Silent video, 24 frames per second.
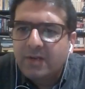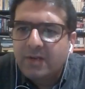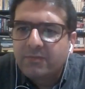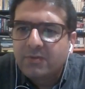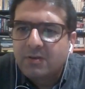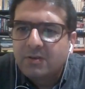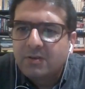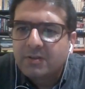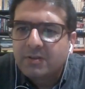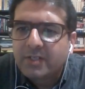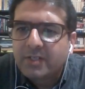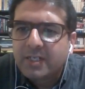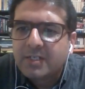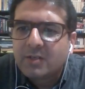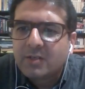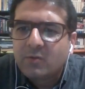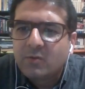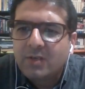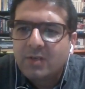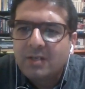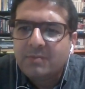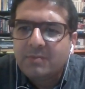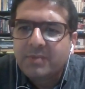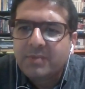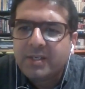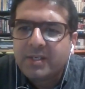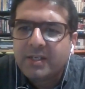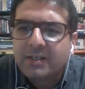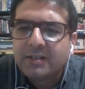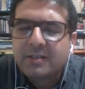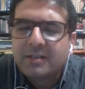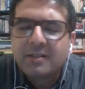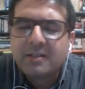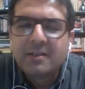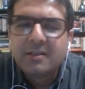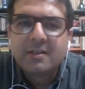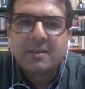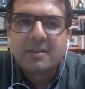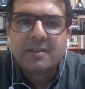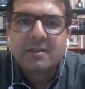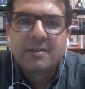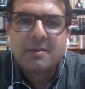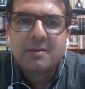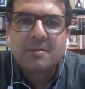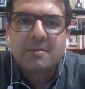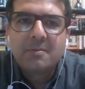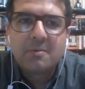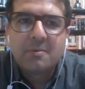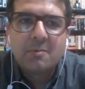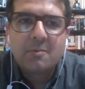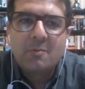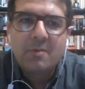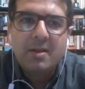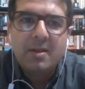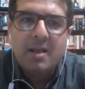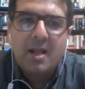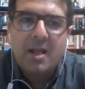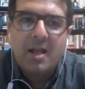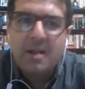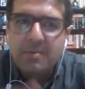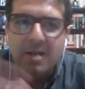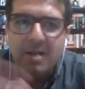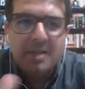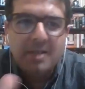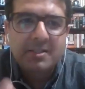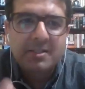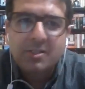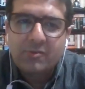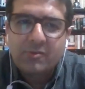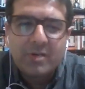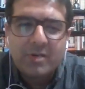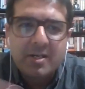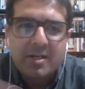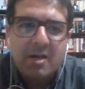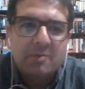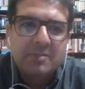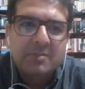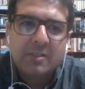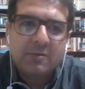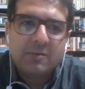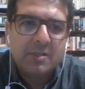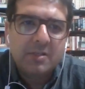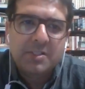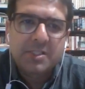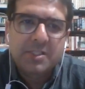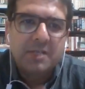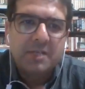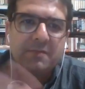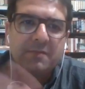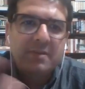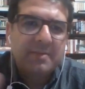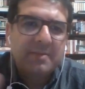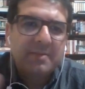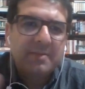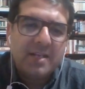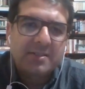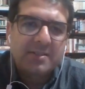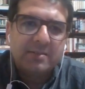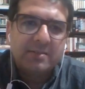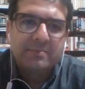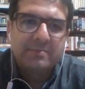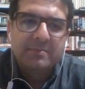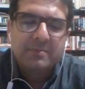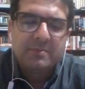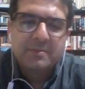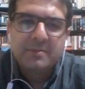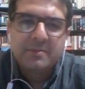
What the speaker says: for greater well-being? Well, I just read out the question verbatim.